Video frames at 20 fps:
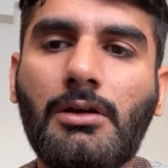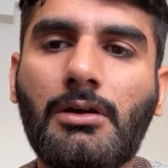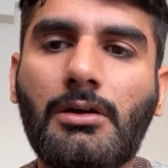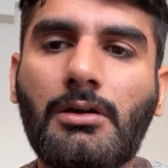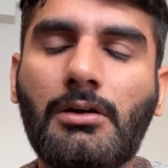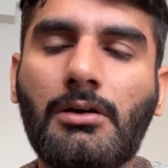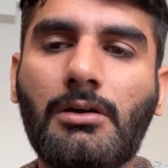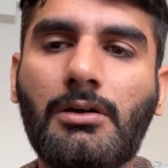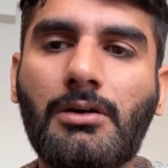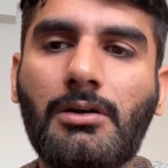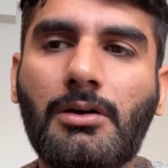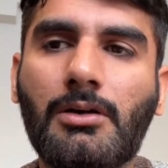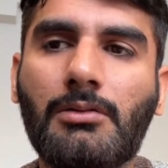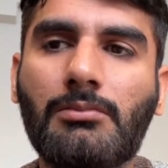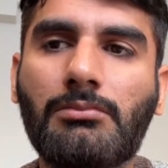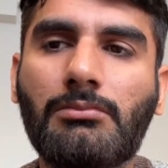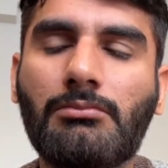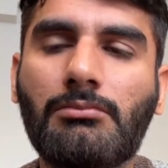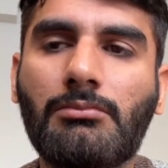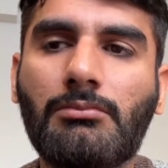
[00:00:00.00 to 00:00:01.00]
uh,
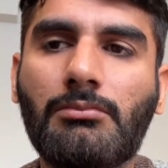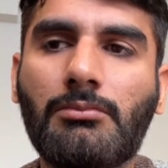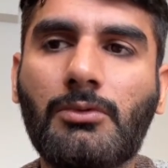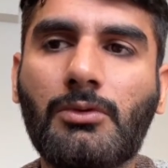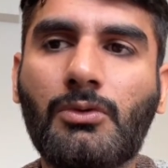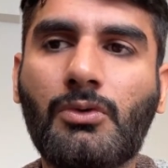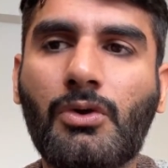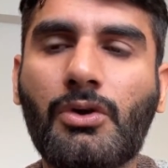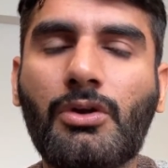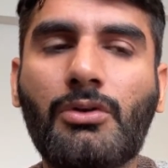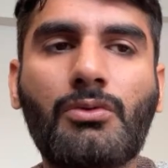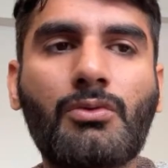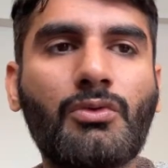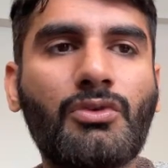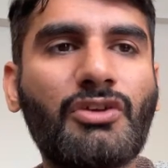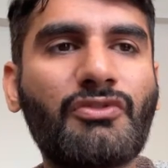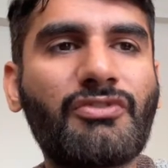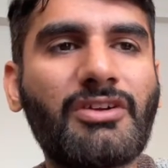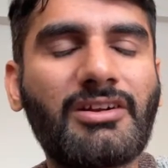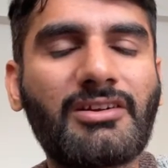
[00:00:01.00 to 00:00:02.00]
going to
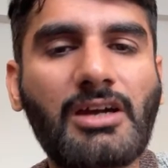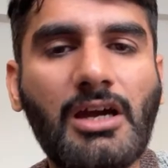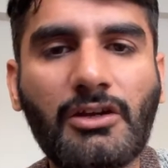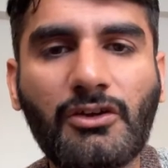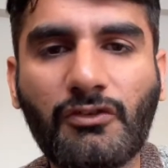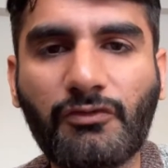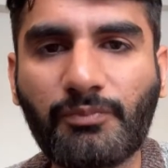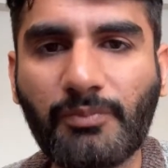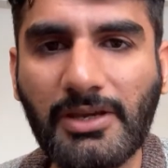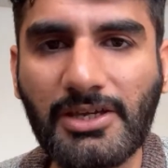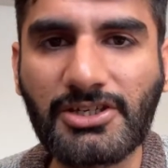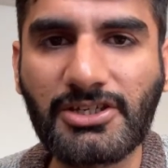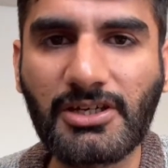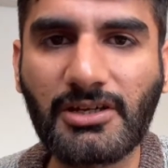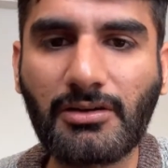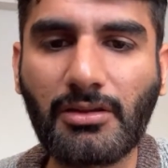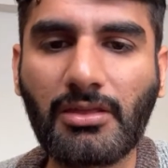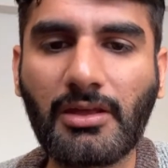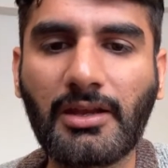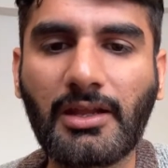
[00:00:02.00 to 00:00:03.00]
different kind of
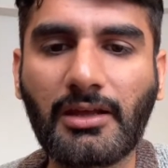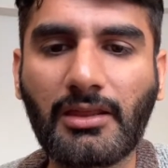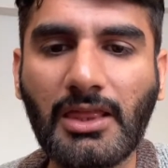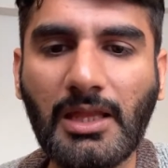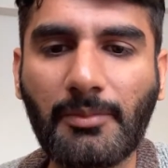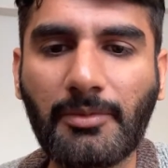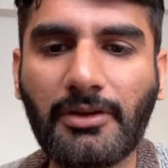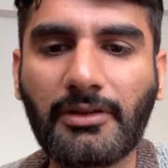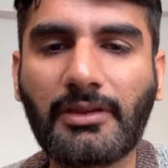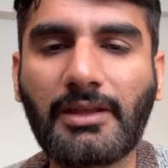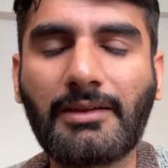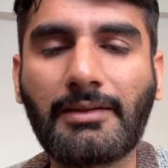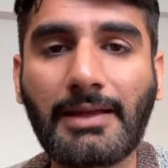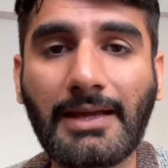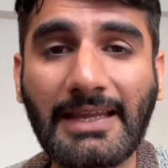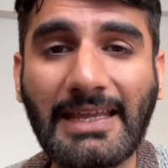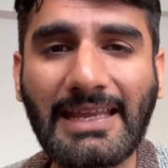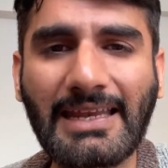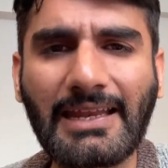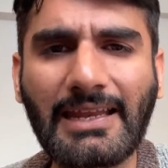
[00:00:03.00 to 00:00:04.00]
patients and examining them
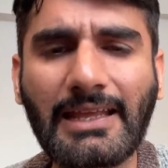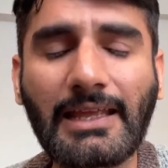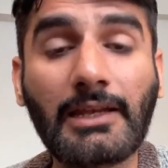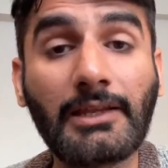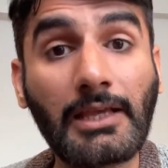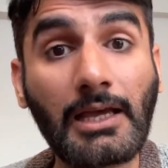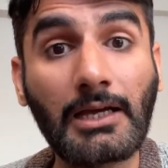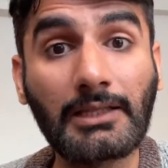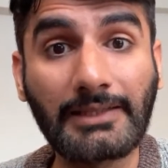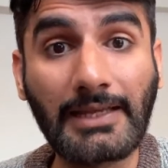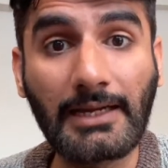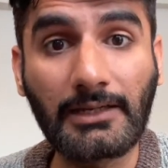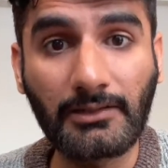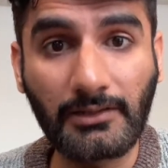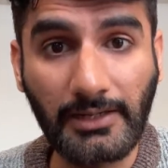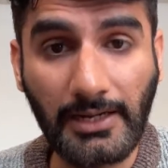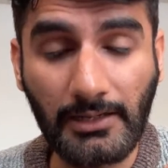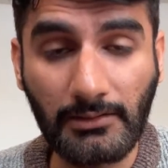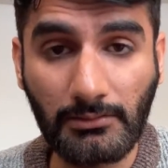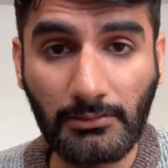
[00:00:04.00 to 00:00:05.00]
again and again. Yeah,
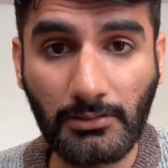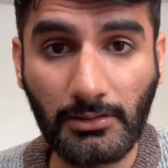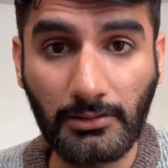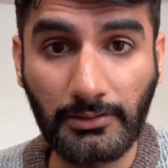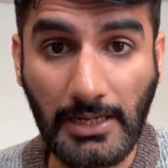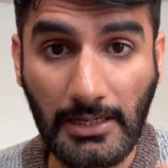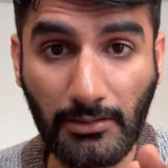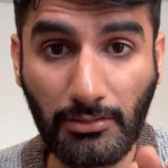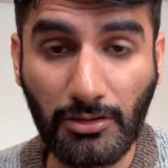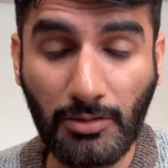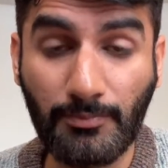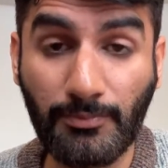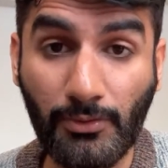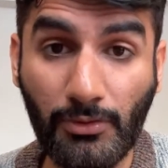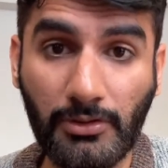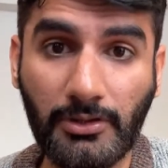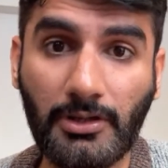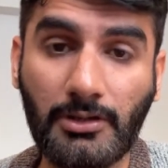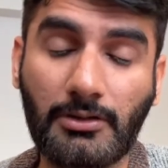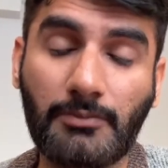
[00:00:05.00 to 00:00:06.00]
that is
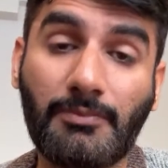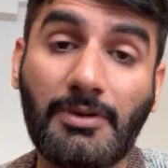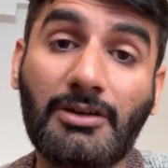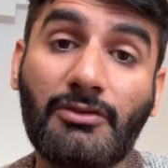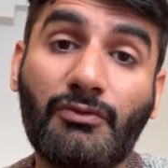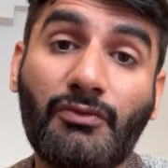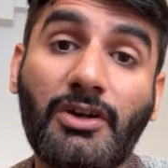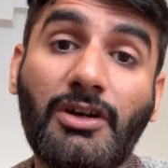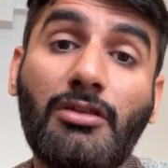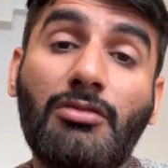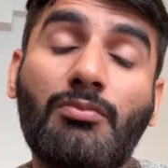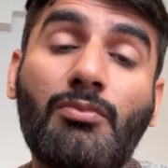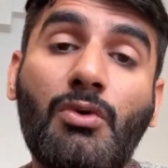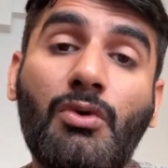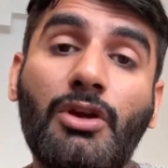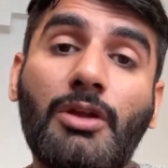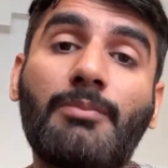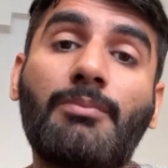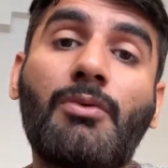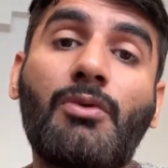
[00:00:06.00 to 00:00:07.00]
important, but what is
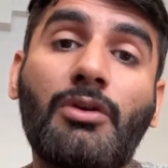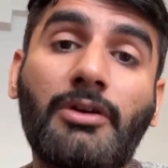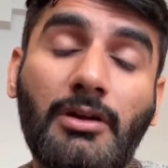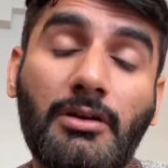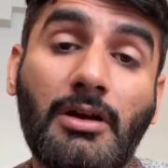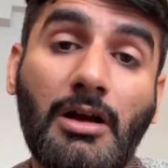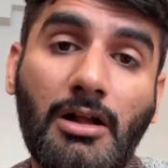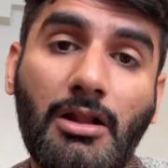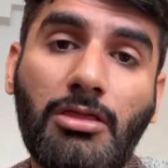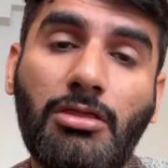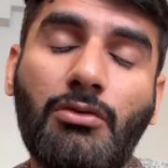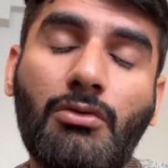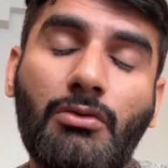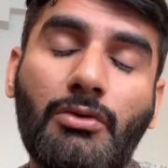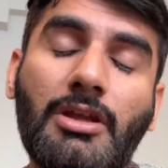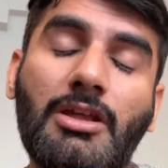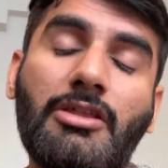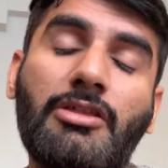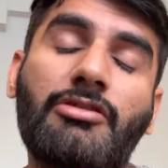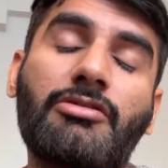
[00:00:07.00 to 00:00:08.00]
more important also
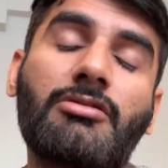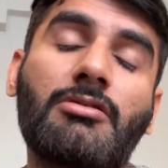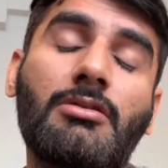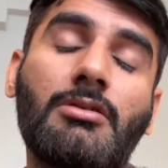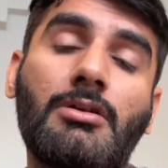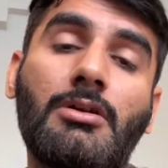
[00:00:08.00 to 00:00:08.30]
is